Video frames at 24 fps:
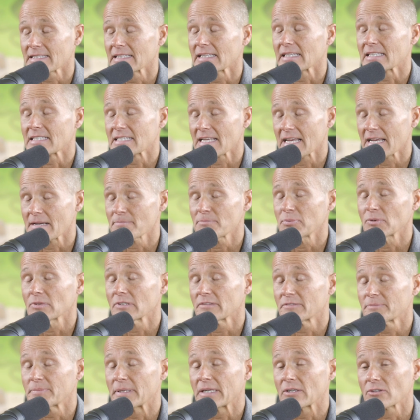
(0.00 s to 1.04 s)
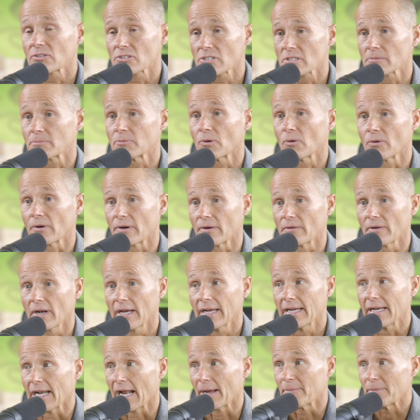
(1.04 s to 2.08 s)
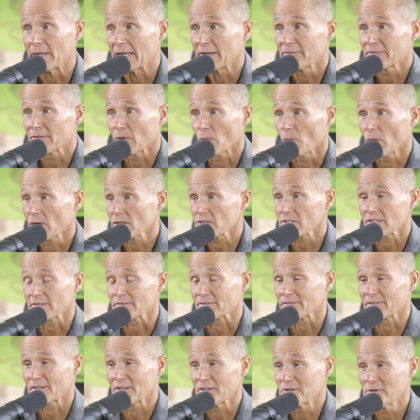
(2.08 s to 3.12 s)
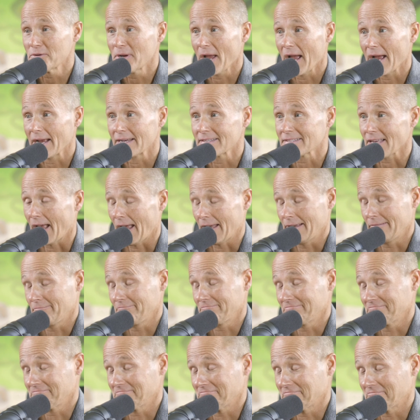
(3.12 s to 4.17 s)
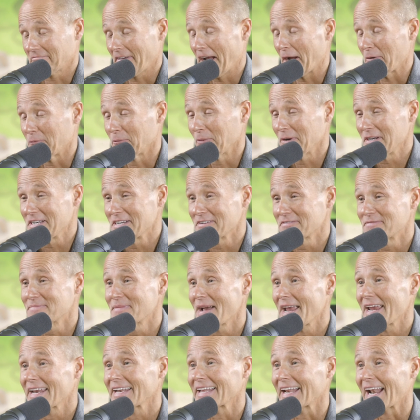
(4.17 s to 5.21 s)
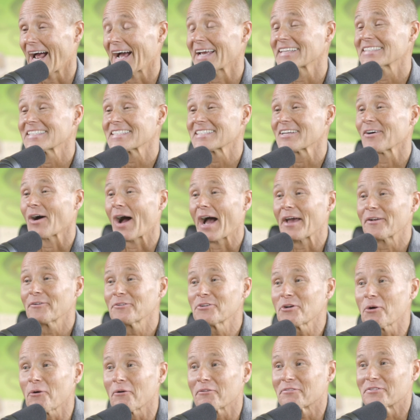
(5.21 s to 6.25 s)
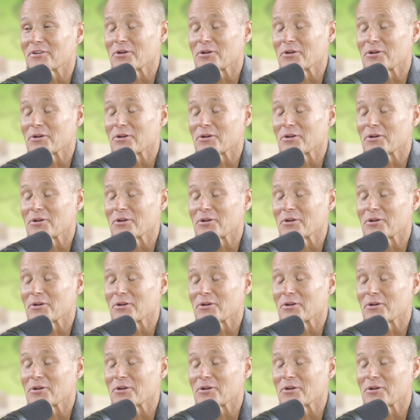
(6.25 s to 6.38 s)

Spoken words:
an example of peer support, right? I mean, if it wasn't for you guys, I wouldn't have made it. I don't know if